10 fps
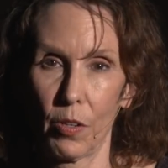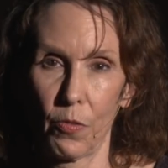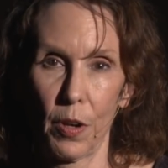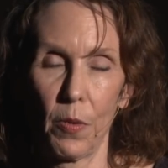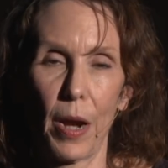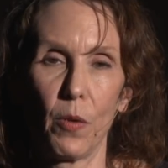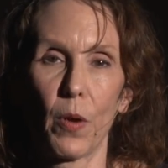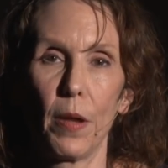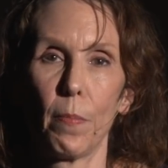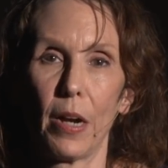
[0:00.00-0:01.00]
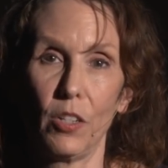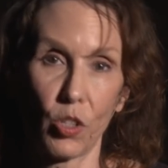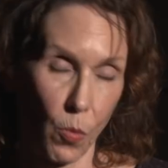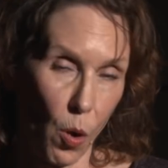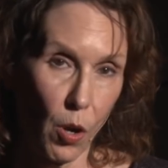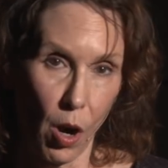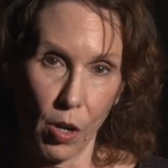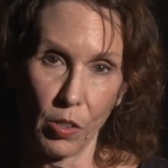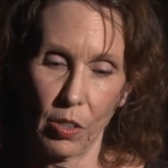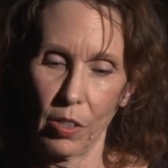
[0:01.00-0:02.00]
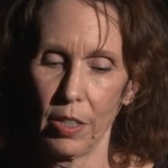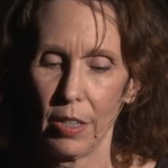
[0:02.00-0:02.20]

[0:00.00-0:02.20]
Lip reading: A friend of mine read my tarot cards.